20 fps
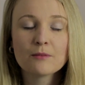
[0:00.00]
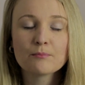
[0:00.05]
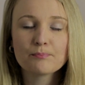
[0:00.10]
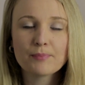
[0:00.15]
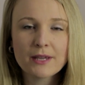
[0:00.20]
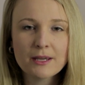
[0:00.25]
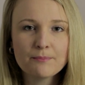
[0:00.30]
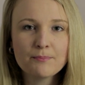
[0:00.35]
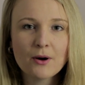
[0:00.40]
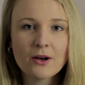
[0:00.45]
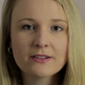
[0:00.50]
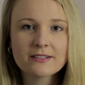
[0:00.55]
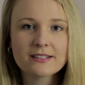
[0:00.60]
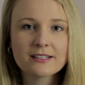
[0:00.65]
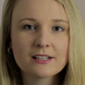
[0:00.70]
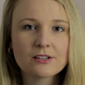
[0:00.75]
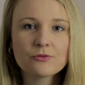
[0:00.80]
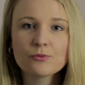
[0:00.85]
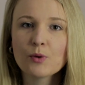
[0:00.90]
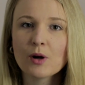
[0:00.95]
Be
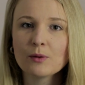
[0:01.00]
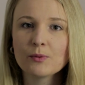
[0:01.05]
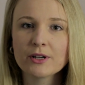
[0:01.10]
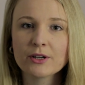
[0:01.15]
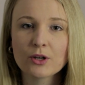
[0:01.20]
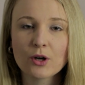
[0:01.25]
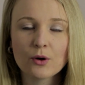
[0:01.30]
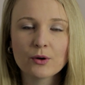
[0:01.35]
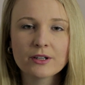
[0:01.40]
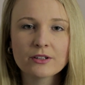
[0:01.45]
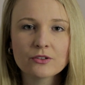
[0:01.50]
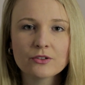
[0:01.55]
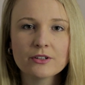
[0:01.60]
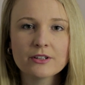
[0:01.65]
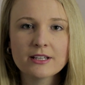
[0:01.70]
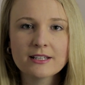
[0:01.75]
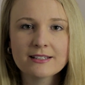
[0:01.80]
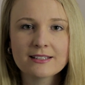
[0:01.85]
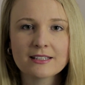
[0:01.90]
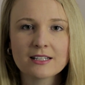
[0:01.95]
positive while we're going through
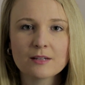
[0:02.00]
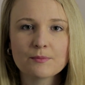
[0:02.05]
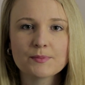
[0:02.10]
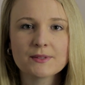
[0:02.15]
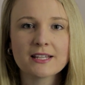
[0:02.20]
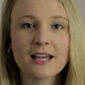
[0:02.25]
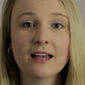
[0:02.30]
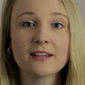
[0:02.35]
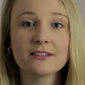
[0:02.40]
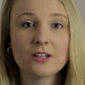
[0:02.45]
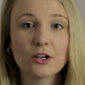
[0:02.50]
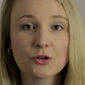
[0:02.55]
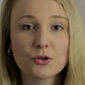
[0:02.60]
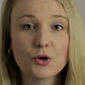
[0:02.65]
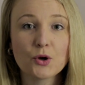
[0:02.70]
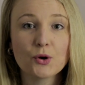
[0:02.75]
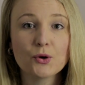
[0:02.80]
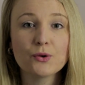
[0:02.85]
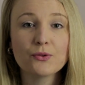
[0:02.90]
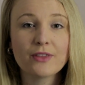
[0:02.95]
these tips, as I
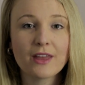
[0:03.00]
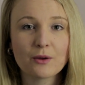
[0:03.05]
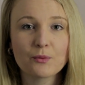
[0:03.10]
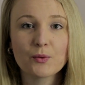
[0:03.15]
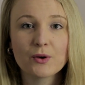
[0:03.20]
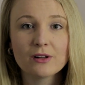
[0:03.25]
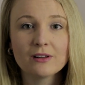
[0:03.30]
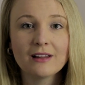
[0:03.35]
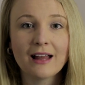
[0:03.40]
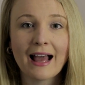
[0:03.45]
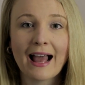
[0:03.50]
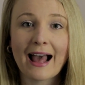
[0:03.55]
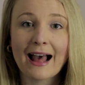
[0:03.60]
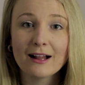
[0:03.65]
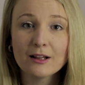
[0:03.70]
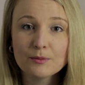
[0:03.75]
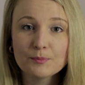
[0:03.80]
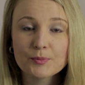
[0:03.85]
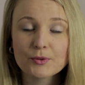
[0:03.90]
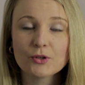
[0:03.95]
know they will
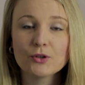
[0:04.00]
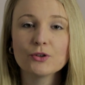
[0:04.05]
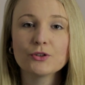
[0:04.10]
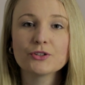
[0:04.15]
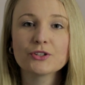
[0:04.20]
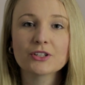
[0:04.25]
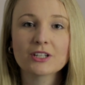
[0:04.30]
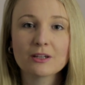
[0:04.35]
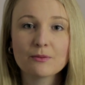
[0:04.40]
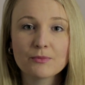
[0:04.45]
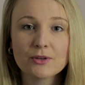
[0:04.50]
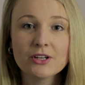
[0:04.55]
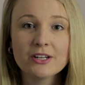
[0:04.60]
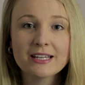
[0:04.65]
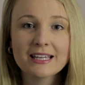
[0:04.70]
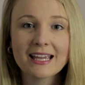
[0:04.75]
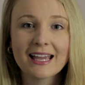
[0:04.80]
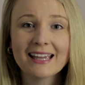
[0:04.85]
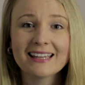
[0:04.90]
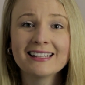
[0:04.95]
help you to
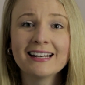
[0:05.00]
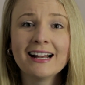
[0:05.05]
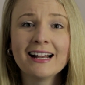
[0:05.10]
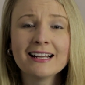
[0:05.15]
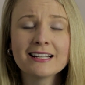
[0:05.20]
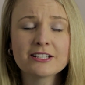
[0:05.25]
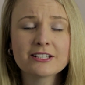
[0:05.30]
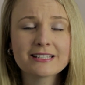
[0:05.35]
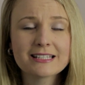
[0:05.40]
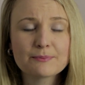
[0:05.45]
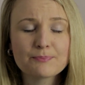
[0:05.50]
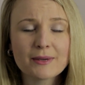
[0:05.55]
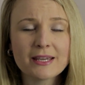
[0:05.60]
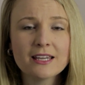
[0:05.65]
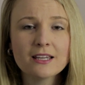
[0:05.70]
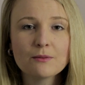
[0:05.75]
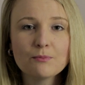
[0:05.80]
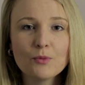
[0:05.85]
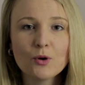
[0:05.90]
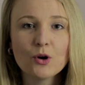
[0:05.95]
communicate, to
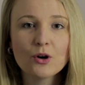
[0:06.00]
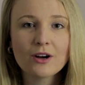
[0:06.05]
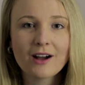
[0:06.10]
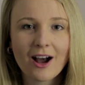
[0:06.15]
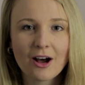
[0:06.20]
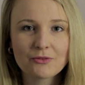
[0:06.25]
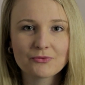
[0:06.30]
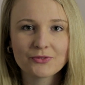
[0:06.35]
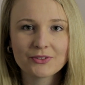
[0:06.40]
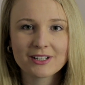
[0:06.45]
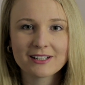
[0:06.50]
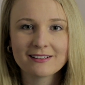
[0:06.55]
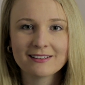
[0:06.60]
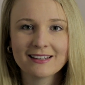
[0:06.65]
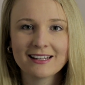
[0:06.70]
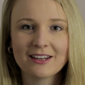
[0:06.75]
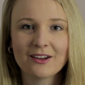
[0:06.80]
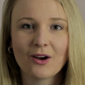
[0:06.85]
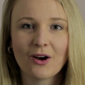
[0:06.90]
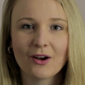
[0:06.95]
speak more
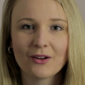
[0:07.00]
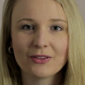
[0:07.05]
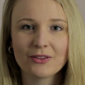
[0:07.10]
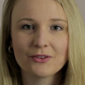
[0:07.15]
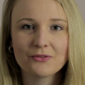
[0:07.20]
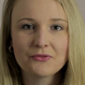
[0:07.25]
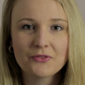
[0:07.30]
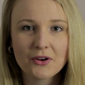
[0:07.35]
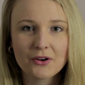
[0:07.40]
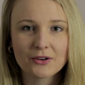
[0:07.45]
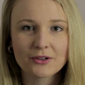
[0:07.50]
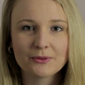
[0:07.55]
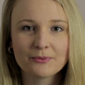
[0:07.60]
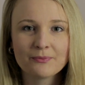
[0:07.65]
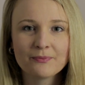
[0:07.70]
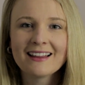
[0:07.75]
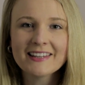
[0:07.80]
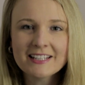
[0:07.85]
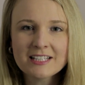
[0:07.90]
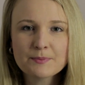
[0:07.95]
confidently on the phone.
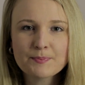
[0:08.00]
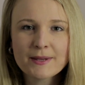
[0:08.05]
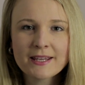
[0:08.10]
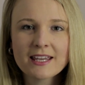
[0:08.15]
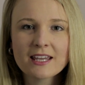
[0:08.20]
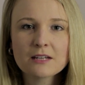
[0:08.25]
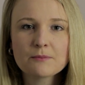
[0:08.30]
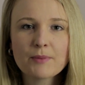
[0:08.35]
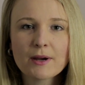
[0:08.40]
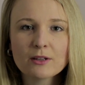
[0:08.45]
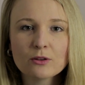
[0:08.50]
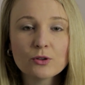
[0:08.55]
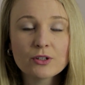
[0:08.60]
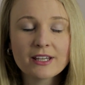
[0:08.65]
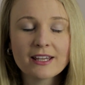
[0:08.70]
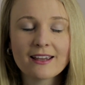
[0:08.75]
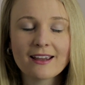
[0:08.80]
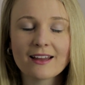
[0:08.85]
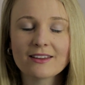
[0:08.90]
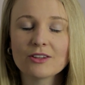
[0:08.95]
Let's begin by
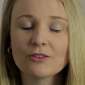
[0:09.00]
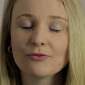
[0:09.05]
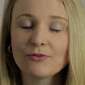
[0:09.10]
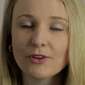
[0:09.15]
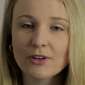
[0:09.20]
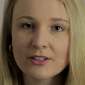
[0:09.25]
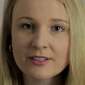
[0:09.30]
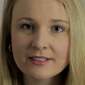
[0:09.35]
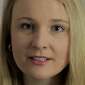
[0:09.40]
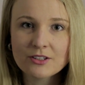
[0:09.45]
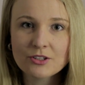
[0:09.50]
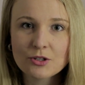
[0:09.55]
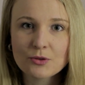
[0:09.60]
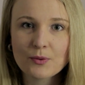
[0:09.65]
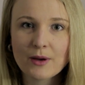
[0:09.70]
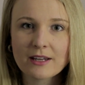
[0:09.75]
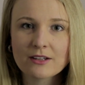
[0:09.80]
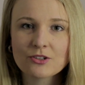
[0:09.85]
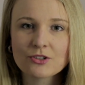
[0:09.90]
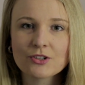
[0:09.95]
looking at the first
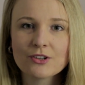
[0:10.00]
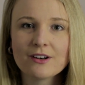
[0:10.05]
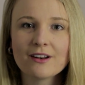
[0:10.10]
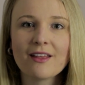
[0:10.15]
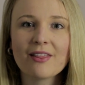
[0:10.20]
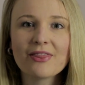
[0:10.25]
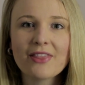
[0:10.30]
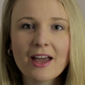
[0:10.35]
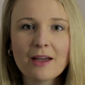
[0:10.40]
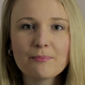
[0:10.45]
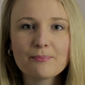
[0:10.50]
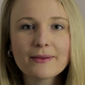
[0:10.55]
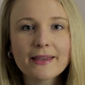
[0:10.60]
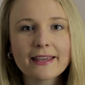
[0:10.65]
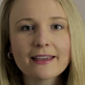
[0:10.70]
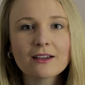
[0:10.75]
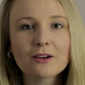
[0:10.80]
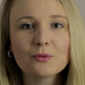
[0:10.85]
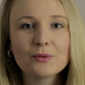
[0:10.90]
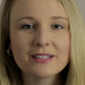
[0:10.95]
situation, that
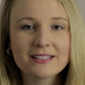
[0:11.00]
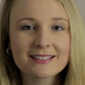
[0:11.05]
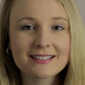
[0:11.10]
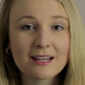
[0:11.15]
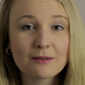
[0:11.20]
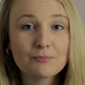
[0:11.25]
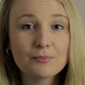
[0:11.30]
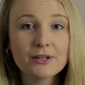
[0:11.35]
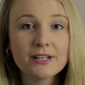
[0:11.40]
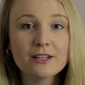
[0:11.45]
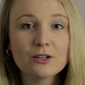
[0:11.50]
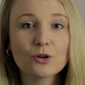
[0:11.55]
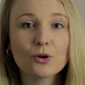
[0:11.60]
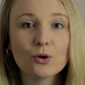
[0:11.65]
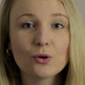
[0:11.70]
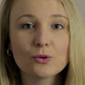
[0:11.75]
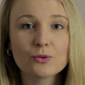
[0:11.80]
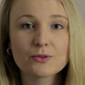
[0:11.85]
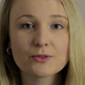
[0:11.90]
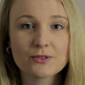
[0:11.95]
being when somebody
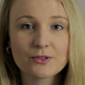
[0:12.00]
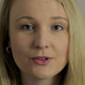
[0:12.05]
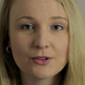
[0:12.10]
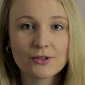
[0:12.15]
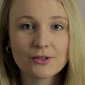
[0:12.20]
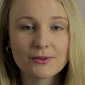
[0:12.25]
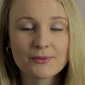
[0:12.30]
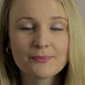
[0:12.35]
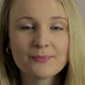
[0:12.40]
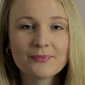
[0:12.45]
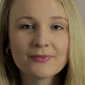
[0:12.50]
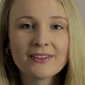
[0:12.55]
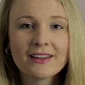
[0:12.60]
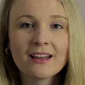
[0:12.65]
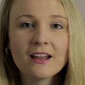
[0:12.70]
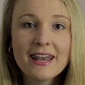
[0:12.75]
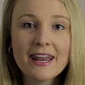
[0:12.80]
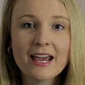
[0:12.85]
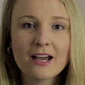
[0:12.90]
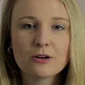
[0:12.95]
calls you.
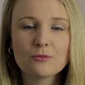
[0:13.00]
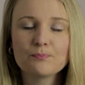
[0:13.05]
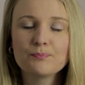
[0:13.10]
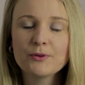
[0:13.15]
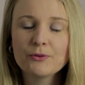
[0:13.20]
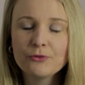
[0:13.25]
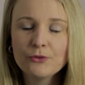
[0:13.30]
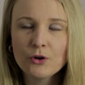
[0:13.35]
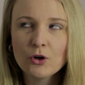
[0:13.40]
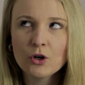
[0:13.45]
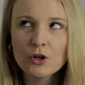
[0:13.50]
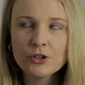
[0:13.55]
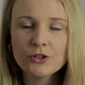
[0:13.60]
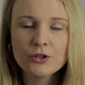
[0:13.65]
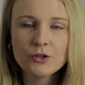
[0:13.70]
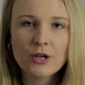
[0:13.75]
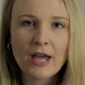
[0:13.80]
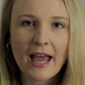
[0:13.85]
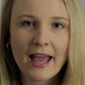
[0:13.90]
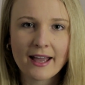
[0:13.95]
Now, before
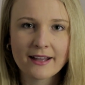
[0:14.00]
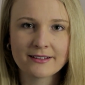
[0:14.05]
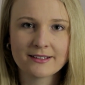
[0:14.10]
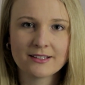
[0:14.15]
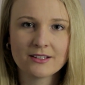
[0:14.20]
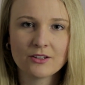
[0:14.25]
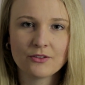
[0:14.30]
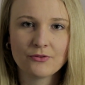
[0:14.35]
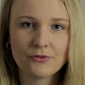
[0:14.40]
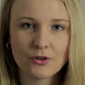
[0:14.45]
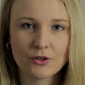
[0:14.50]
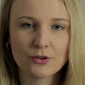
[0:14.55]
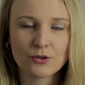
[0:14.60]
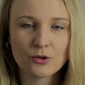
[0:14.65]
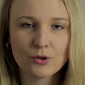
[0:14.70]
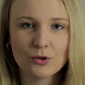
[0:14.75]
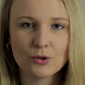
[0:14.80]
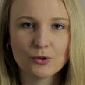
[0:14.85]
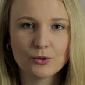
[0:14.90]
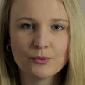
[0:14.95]
you answer the phone
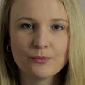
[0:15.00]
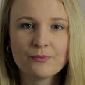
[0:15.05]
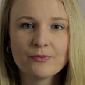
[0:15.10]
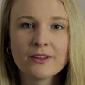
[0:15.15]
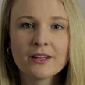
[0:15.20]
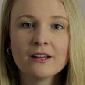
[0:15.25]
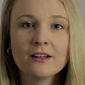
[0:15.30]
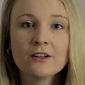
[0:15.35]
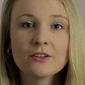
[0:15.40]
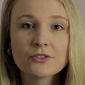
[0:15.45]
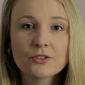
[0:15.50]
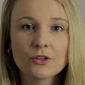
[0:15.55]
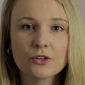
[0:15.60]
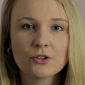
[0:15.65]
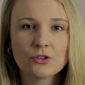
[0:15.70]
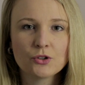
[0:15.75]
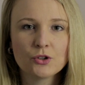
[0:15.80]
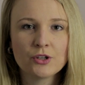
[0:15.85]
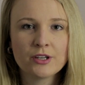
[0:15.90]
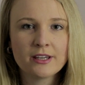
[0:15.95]
call, so
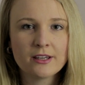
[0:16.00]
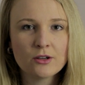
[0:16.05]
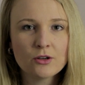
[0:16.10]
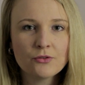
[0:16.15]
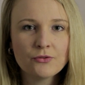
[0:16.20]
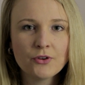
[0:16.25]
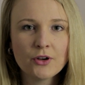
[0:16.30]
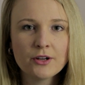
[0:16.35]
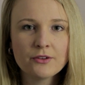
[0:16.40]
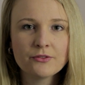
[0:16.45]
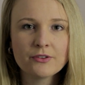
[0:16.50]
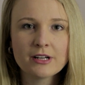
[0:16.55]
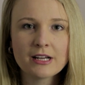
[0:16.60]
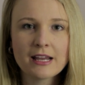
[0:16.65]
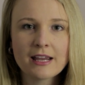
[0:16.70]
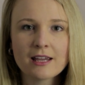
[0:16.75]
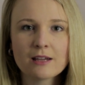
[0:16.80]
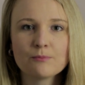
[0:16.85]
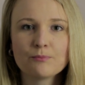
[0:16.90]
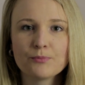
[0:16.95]
you hear your phone
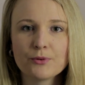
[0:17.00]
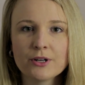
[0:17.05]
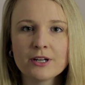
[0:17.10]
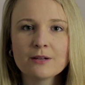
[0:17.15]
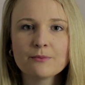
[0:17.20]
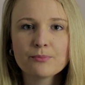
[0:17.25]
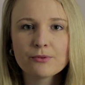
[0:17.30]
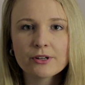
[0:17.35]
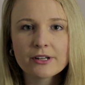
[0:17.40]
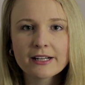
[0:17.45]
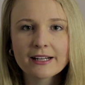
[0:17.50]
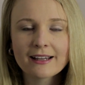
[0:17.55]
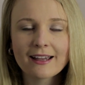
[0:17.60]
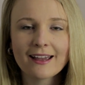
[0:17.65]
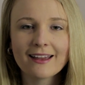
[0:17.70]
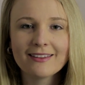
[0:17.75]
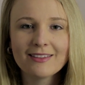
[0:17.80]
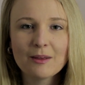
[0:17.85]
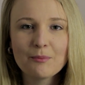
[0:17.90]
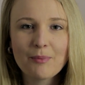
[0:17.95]
ringing, bring bring
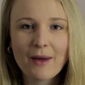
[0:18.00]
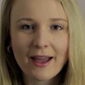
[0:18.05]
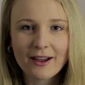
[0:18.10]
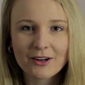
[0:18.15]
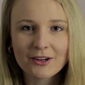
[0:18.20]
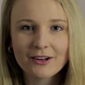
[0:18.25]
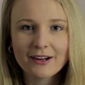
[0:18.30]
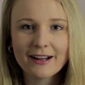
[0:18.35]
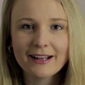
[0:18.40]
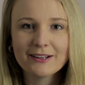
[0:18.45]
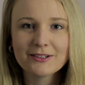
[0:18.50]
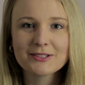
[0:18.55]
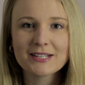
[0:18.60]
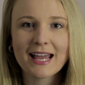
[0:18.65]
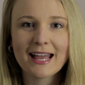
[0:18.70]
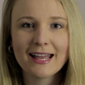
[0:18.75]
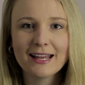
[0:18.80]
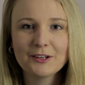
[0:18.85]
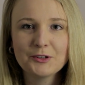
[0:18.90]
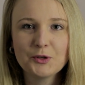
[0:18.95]
in the background,
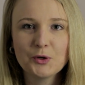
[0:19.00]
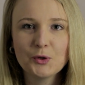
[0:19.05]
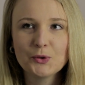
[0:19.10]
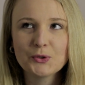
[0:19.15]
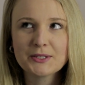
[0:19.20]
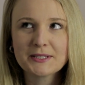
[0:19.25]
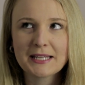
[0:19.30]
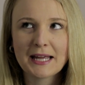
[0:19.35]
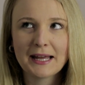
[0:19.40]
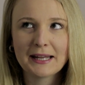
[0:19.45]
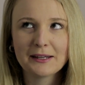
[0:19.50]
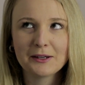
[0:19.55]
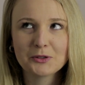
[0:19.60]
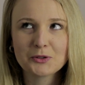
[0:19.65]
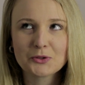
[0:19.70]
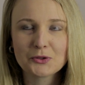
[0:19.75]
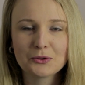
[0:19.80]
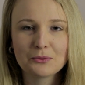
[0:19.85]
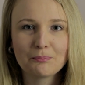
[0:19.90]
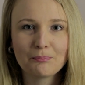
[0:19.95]
and you're starting
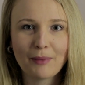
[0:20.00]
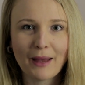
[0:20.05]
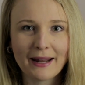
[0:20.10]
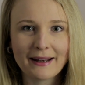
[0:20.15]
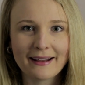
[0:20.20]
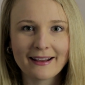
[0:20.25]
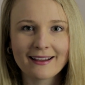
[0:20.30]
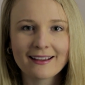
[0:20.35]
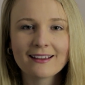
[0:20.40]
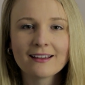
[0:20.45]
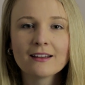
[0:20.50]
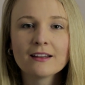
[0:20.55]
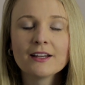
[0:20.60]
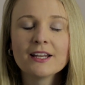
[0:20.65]
to panic.